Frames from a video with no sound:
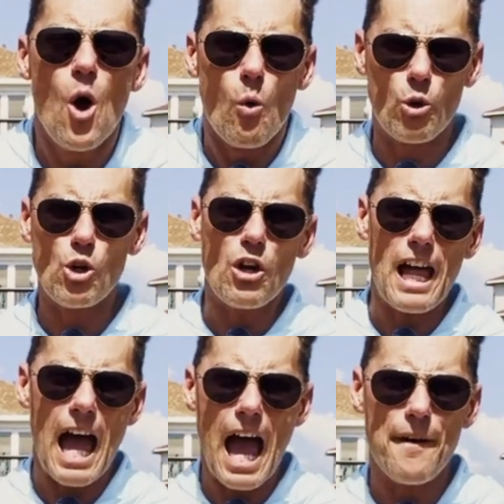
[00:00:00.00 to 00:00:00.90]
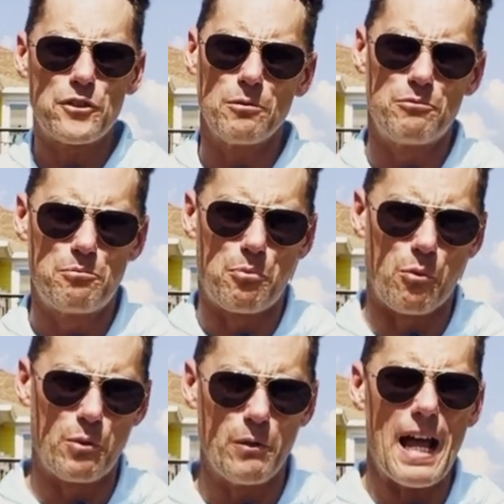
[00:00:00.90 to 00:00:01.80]
we would
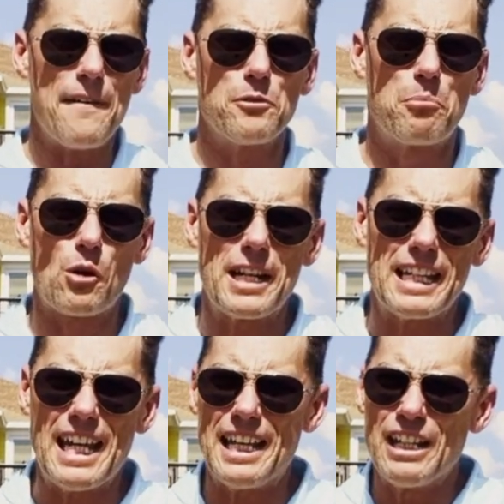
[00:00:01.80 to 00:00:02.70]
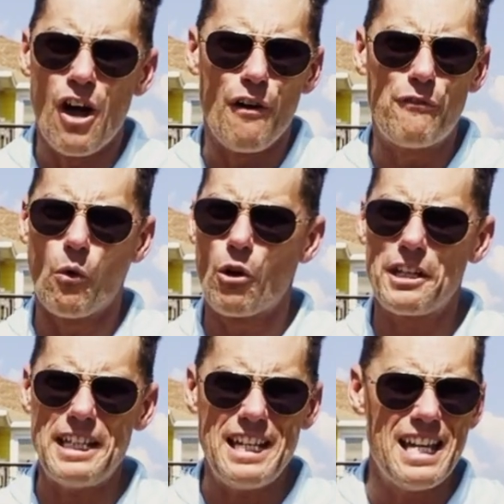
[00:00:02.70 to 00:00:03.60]
have to bring in
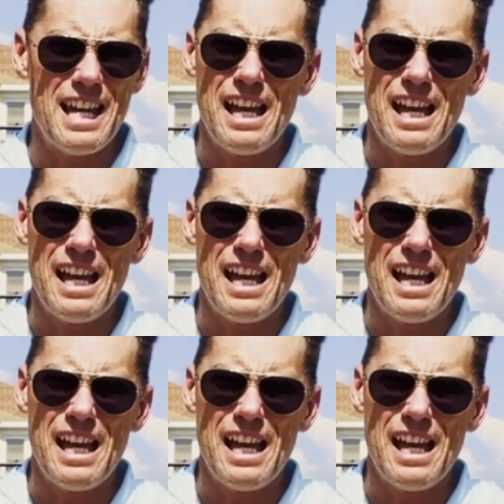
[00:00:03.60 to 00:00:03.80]
40,